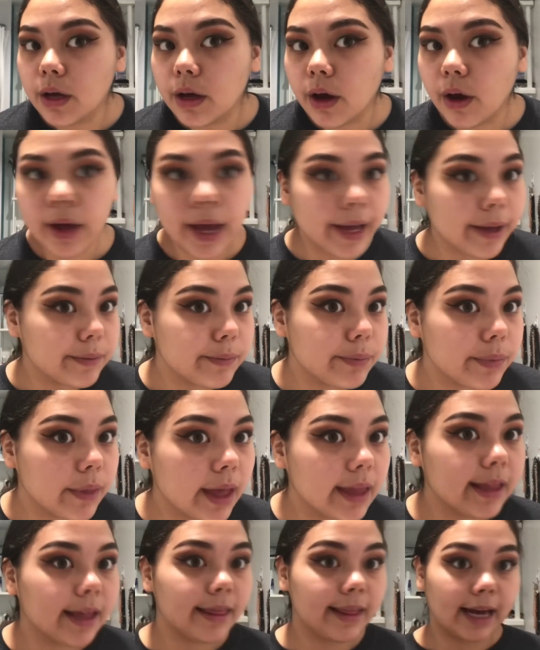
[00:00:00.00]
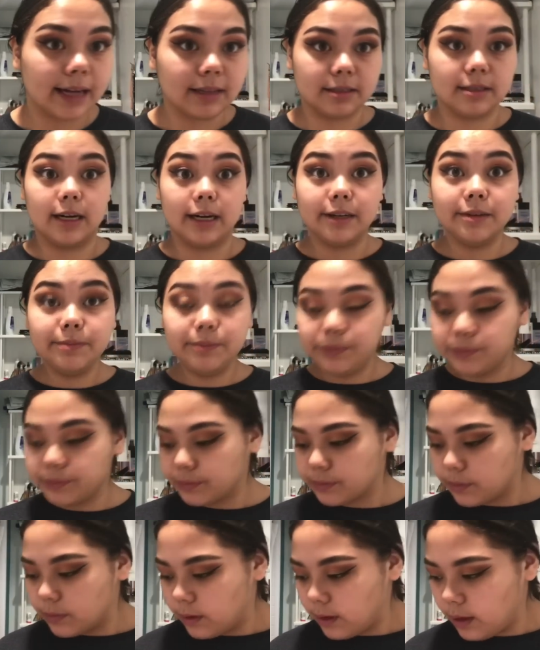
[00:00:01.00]
Okay, and then that's done.
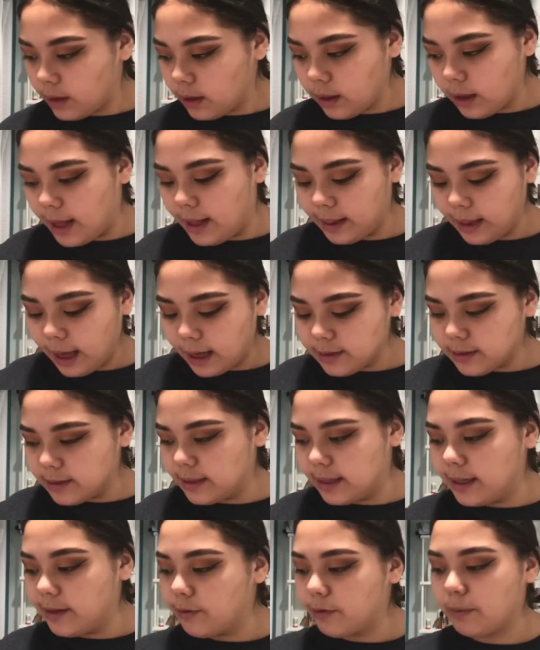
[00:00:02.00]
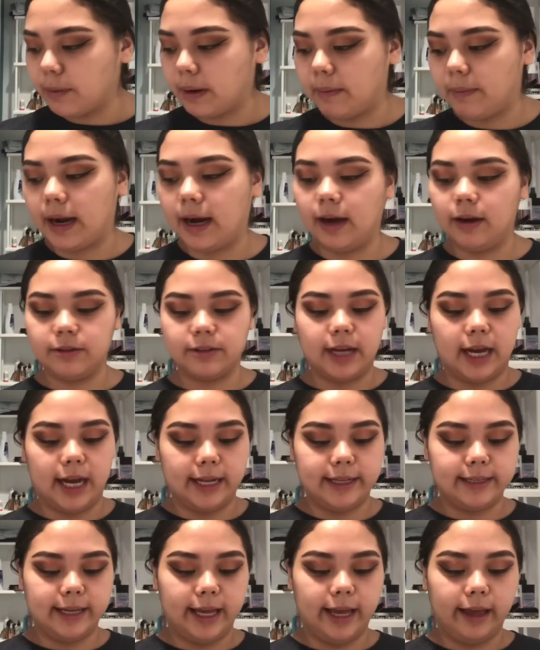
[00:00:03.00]
And lastly, for my brows, I
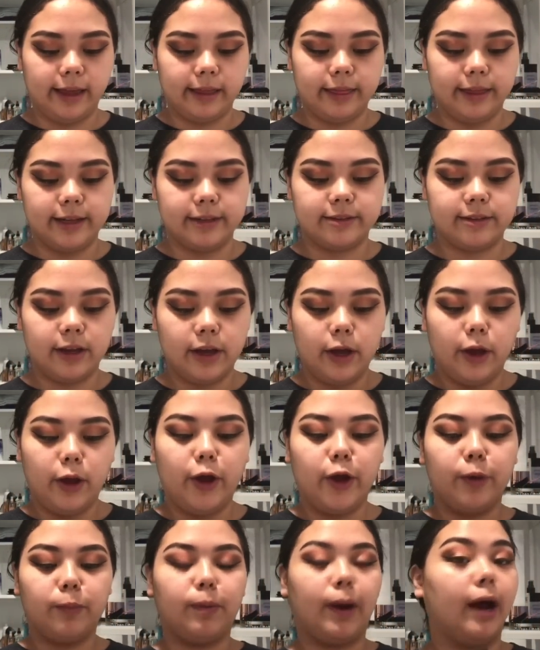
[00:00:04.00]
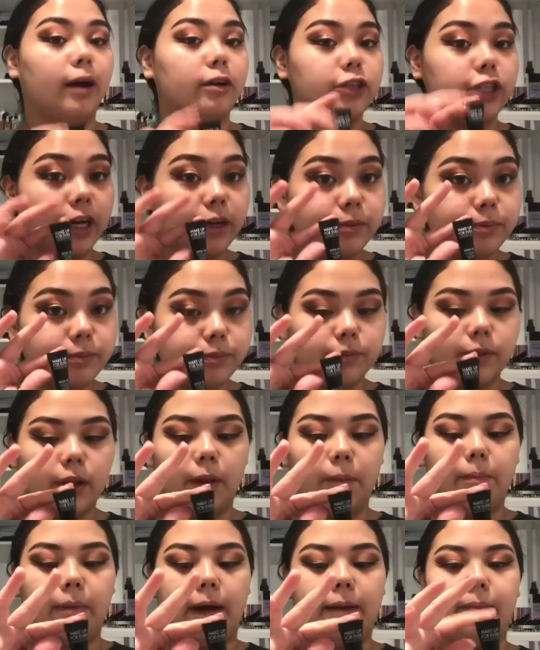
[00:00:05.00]
take this brow gel
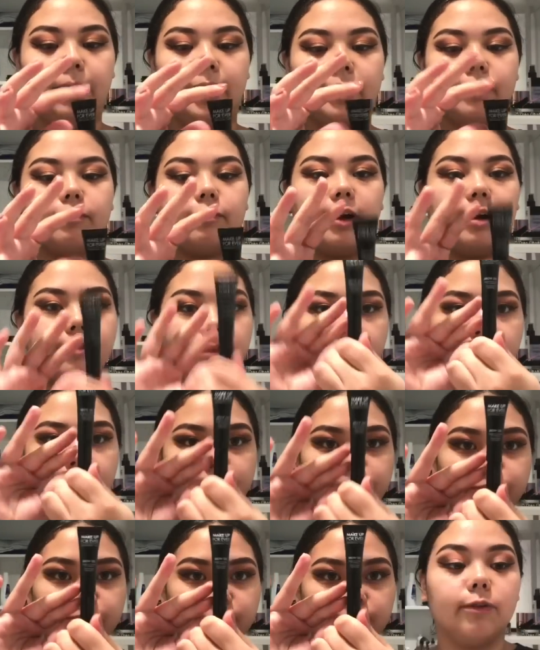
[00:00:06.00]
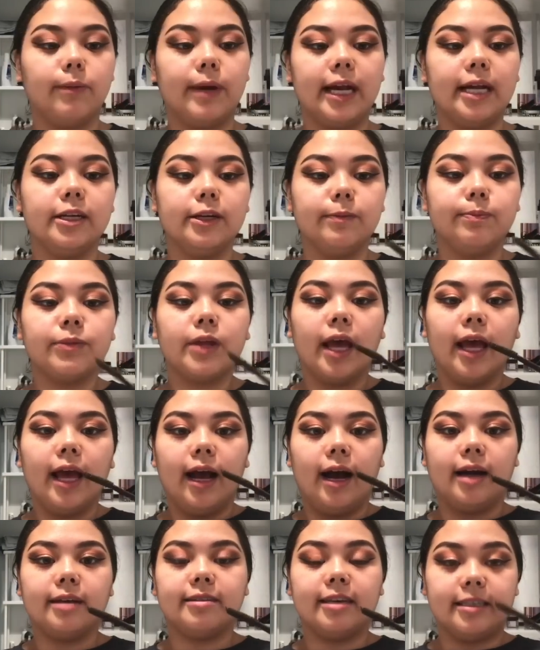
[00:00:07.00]
by Makeup Forever. So what I do
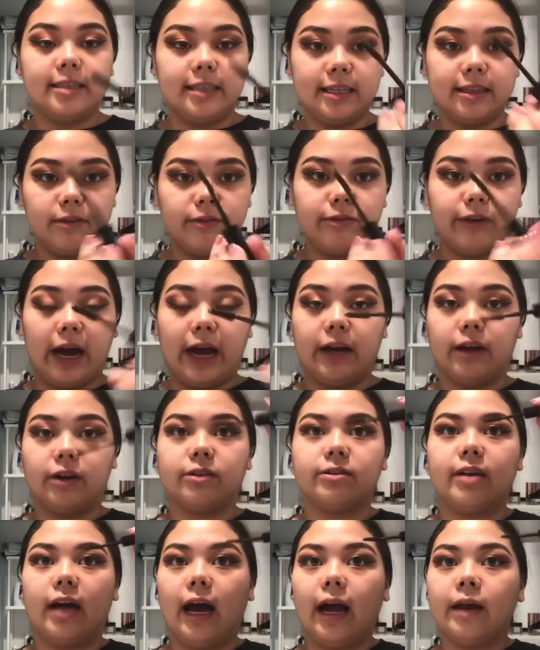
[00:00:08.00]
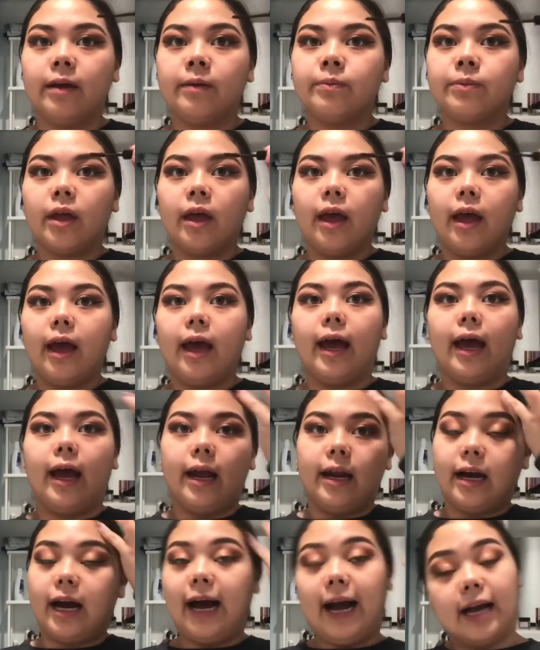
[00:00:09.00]
is I take the finer side
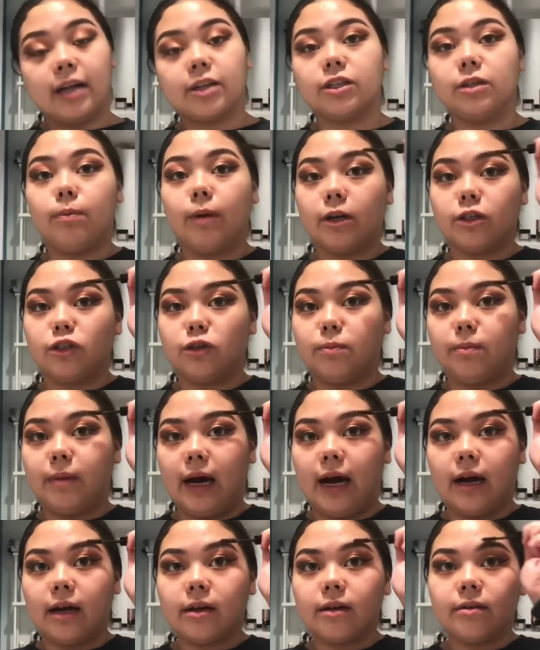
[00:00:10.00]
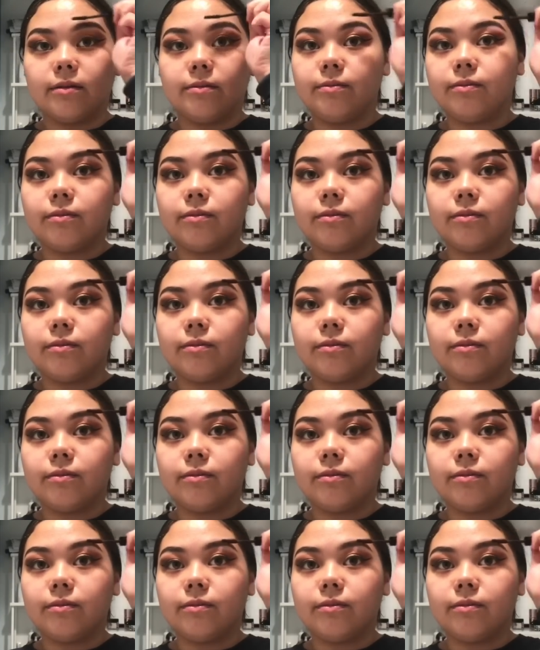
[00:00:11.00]
and I actually brush it back.